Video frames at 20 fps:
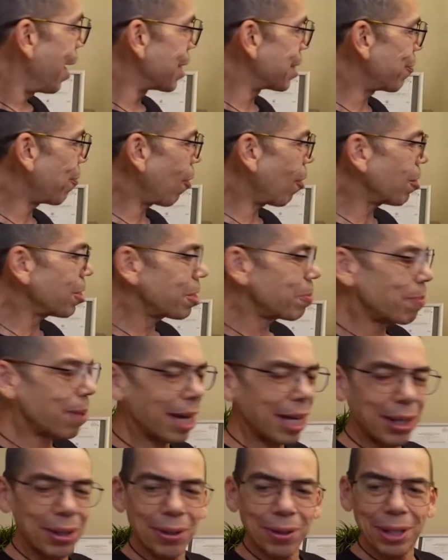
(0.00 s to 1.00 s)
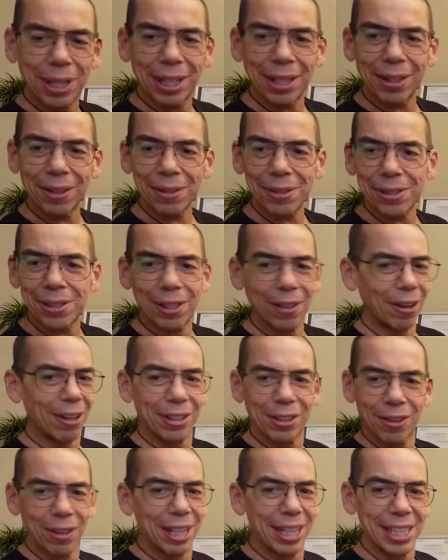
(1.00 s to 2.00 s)
As far as medical cures,
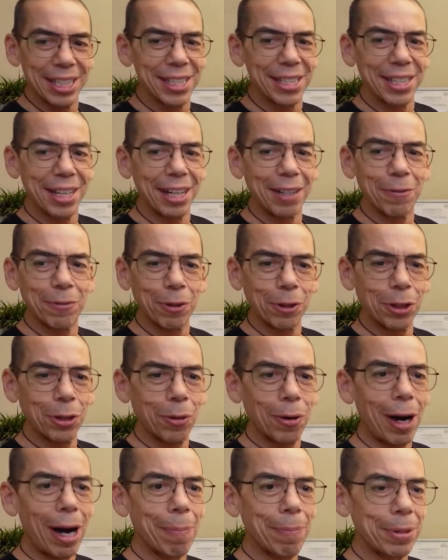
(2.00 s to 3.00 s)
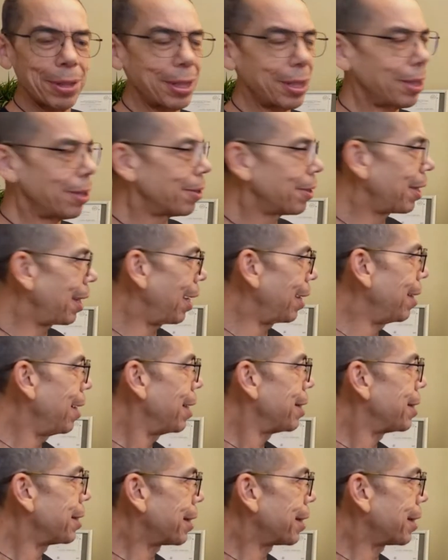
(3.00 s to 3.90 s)
there is none for neuropathy, okay?